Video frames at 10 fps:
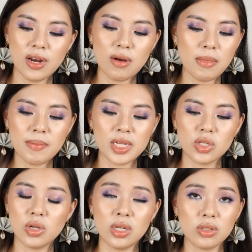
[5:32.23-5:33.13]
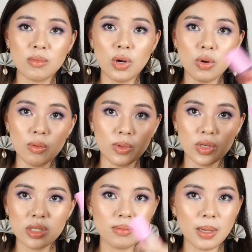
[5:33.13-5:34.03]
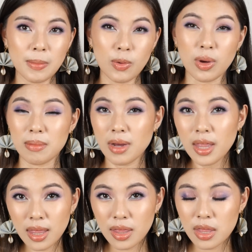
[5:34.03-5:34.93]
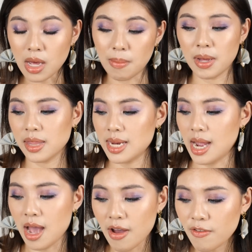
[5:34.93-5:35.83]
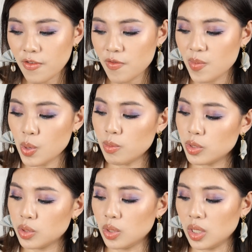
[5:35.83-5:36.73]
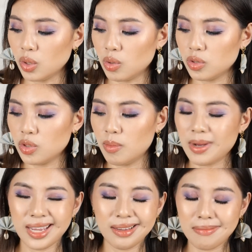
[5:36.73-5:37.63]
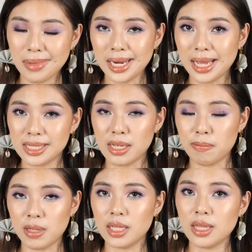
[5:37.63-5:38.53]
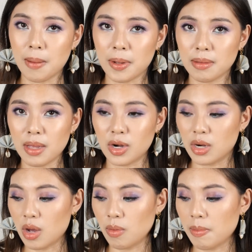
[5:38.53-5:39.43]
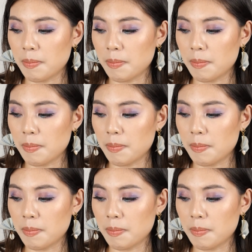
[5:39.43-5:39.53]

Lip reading: feel ko mabilis ko lang itong maubos. Maybe 1 month, a month and a half, maubos ko na to. So by my next update, dapat meron na akong